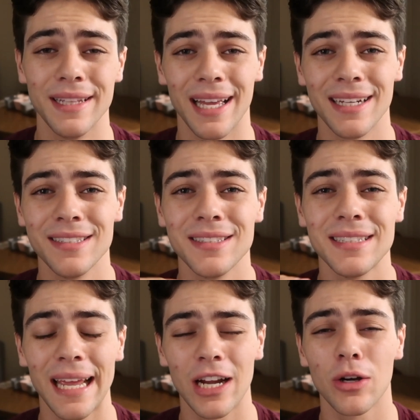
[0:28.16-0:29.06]
and that is
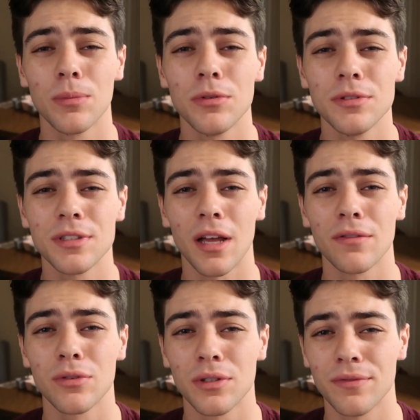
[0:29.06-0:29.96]
terrible
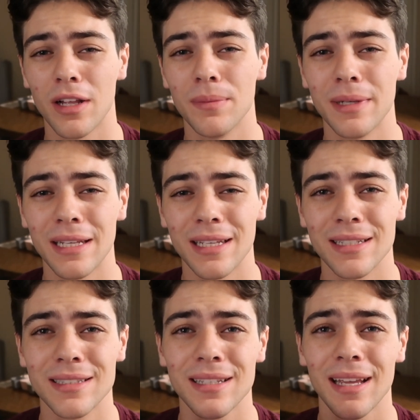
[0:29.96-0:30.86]
software development
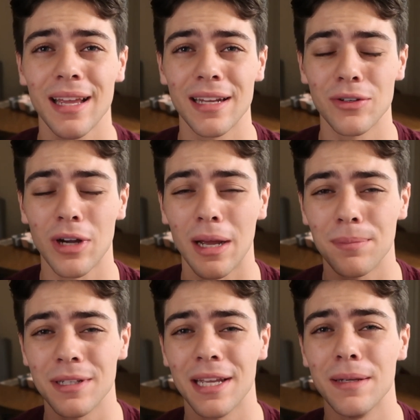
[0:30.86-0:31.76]
kits and
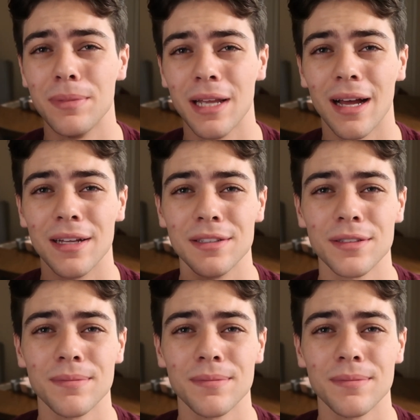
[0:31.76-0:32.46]
crappy APIs.